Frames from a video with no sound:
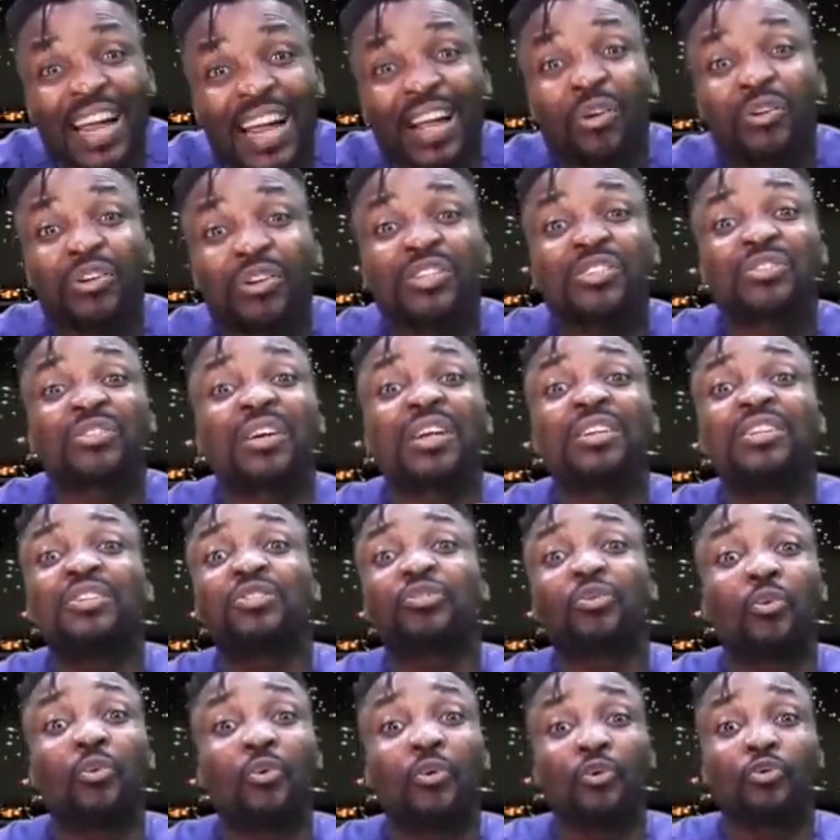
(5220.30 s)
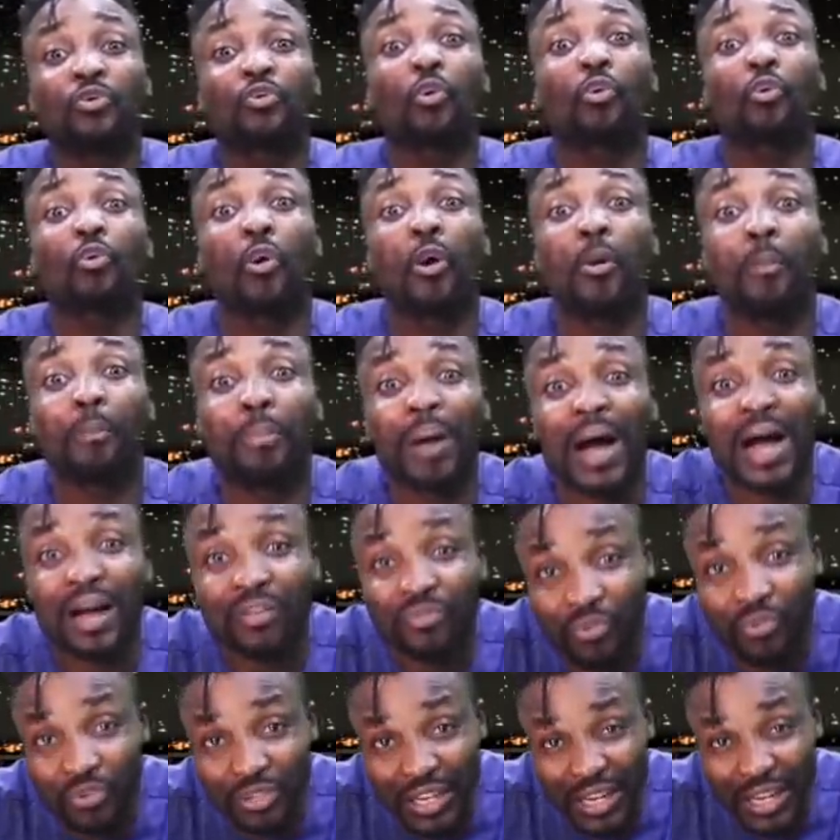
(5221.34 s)
lion is ready to come
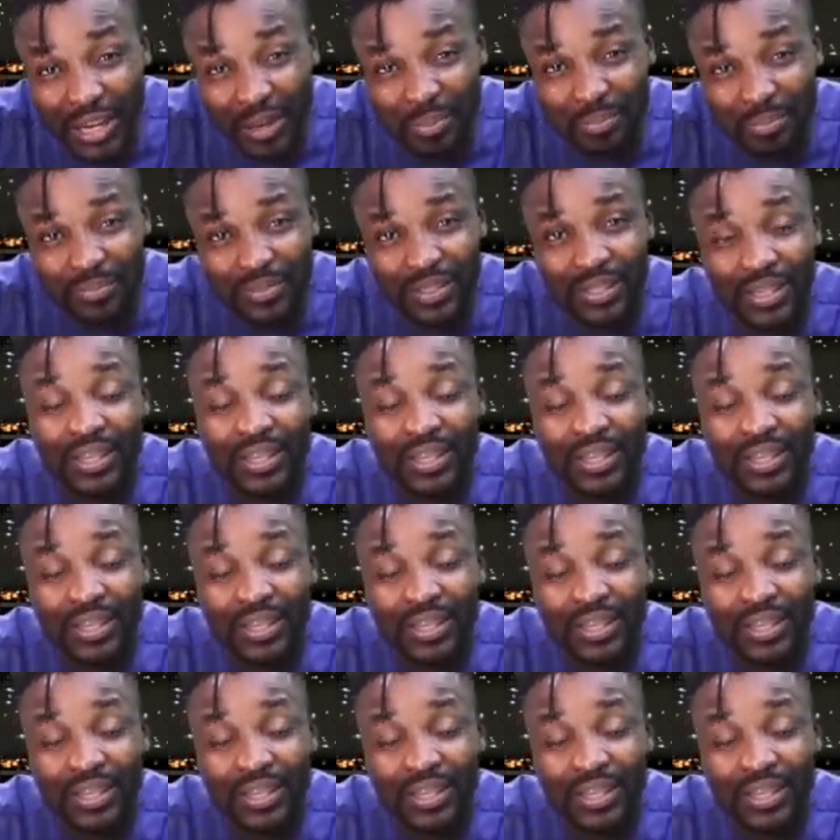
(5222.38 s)
back for them.